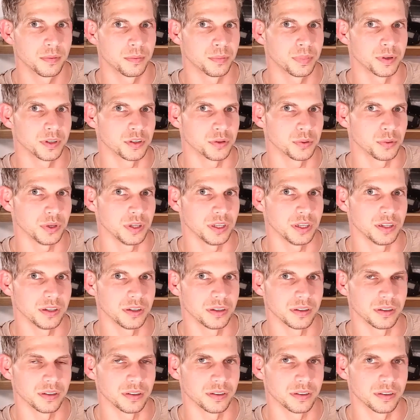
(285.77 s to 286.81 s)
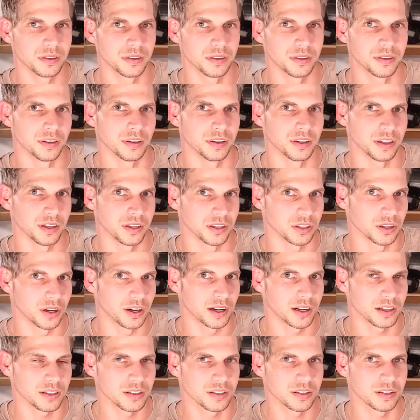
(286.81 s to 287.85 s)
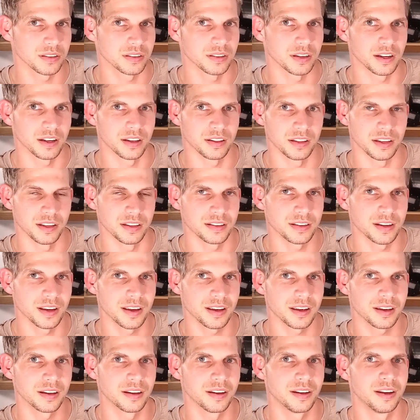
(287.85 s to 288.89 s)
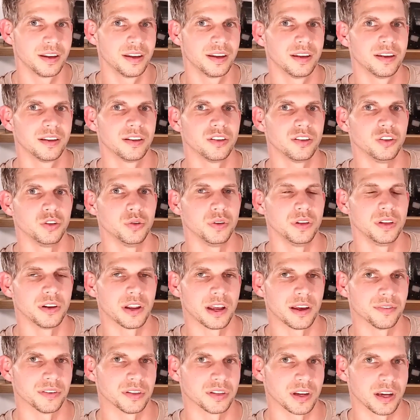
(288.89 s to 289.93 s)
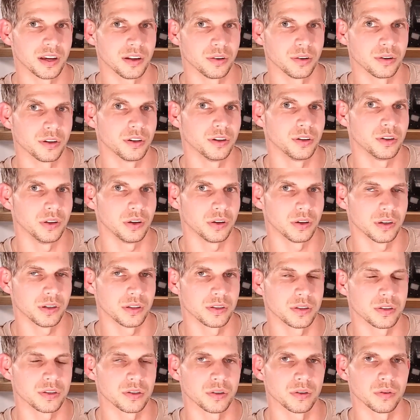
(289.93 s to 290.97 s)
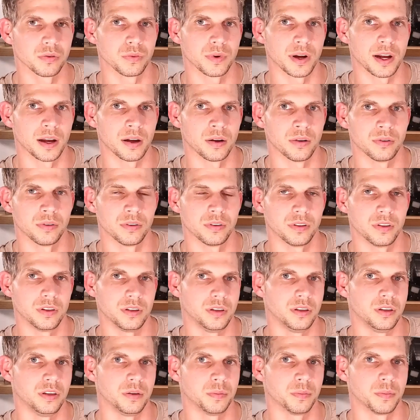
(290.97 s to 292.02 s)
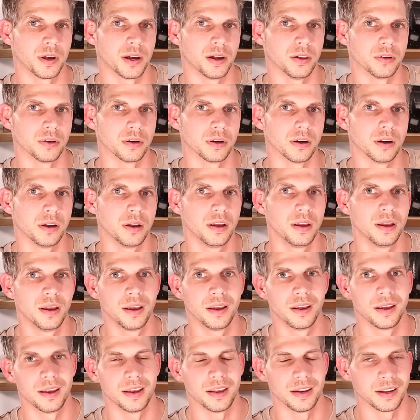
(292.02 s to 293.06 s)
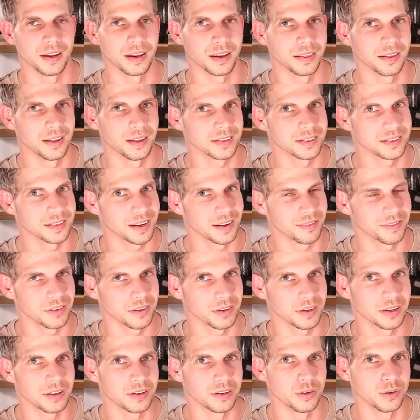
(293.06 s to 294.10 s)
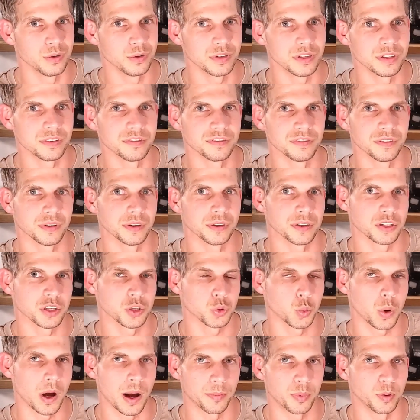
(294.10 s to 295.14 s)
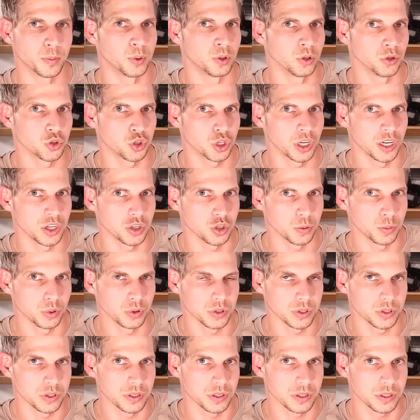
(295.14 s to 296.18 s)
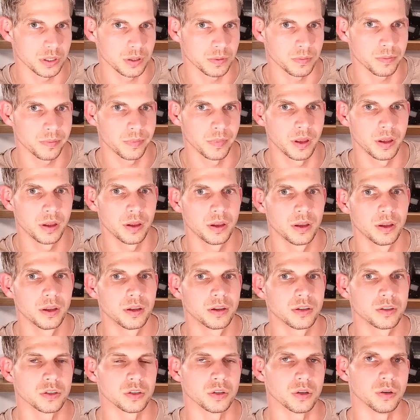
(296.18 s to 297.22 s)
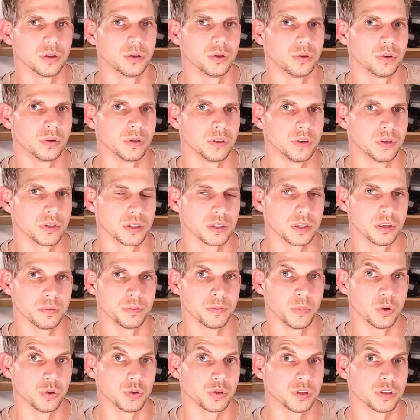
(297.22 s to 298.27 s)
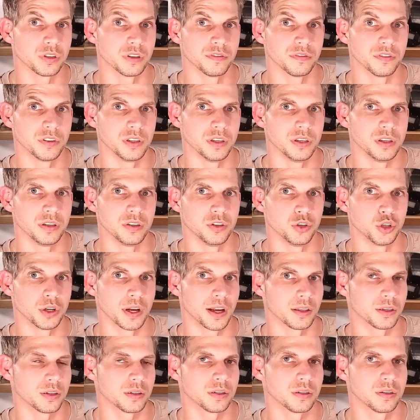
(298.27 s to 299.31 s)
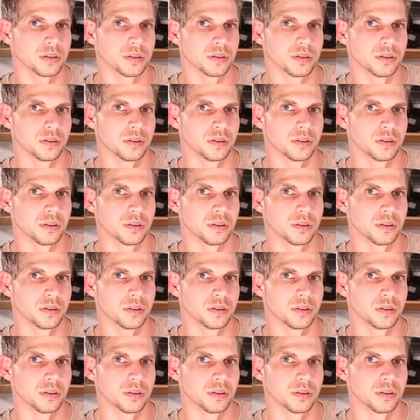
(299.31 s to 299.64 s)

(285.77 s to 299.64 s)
between the exhaust and the intake, you need to have a tighter clearance around the impeller. And again, that's not very conducive for a swappable, changeable system. So you see most of the jets